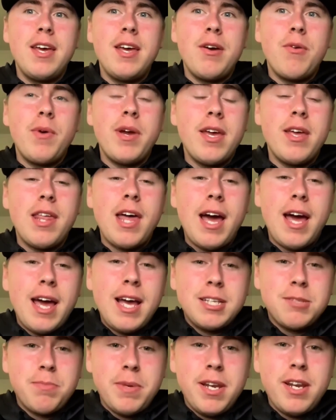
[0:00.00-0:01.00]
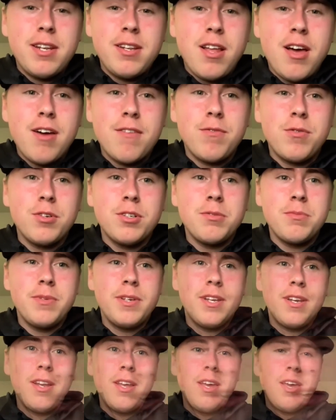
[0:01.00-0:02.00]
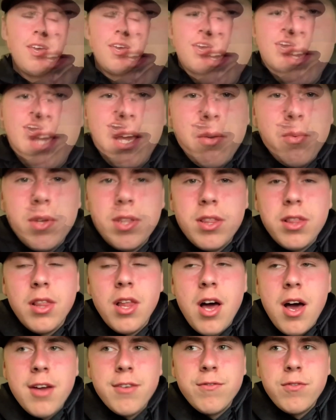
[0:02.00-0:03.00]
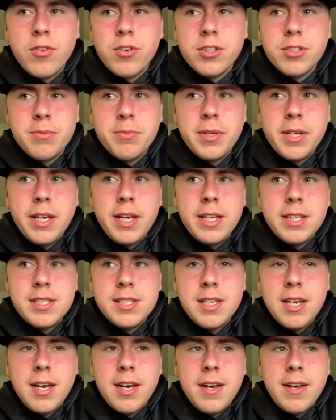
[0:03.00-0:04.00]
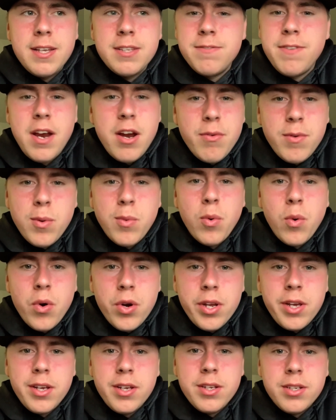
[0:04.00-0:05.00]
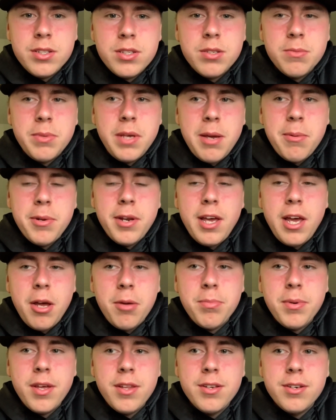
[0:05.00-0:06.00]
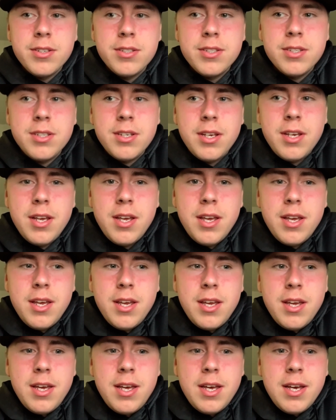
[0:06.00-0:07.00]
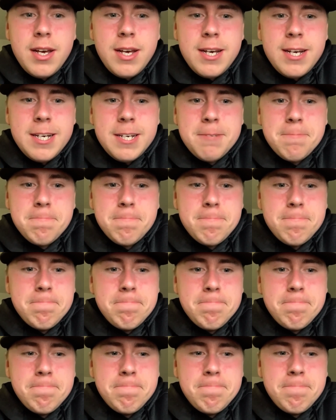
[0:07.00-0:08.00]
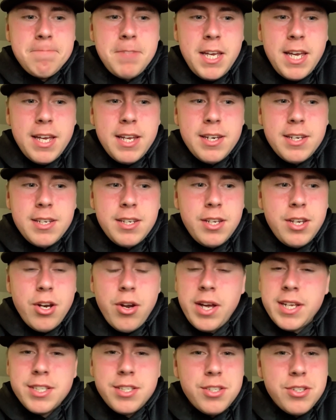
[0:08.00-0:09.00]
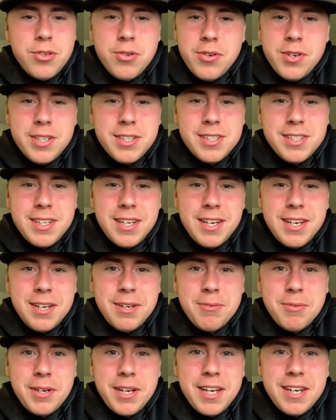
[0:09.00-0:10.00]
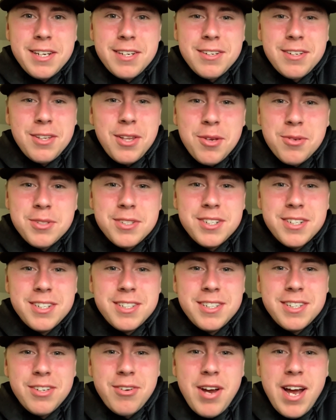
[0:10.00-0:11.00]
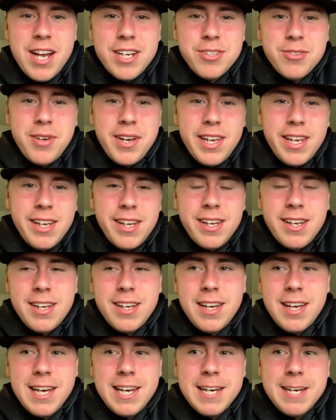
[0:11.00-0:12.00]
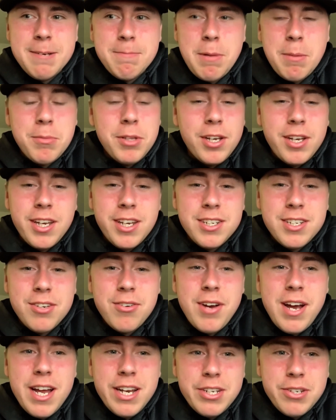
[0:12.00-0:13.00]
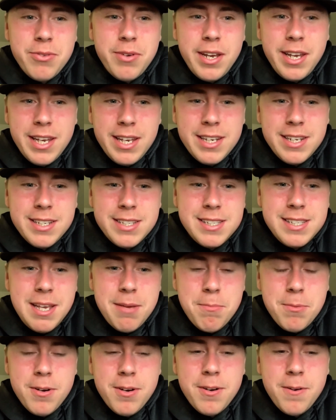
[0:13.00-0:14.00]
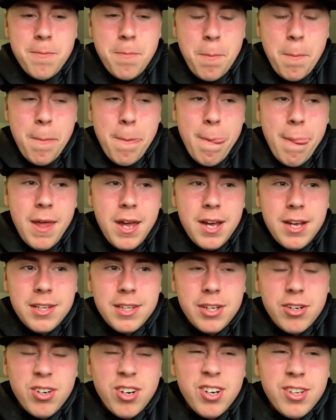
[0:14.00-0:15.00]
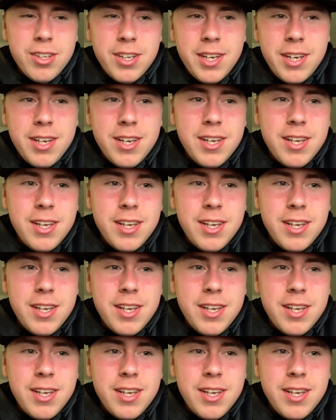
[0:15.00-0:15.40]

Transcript: went, that has been in law enforcement, and with law enforcement, it's uh, it's very rewarding to be able to help others. Um, and you know as soon as uh, we're getting closer to graduating um, i'm looking to graduate in december uh, a little early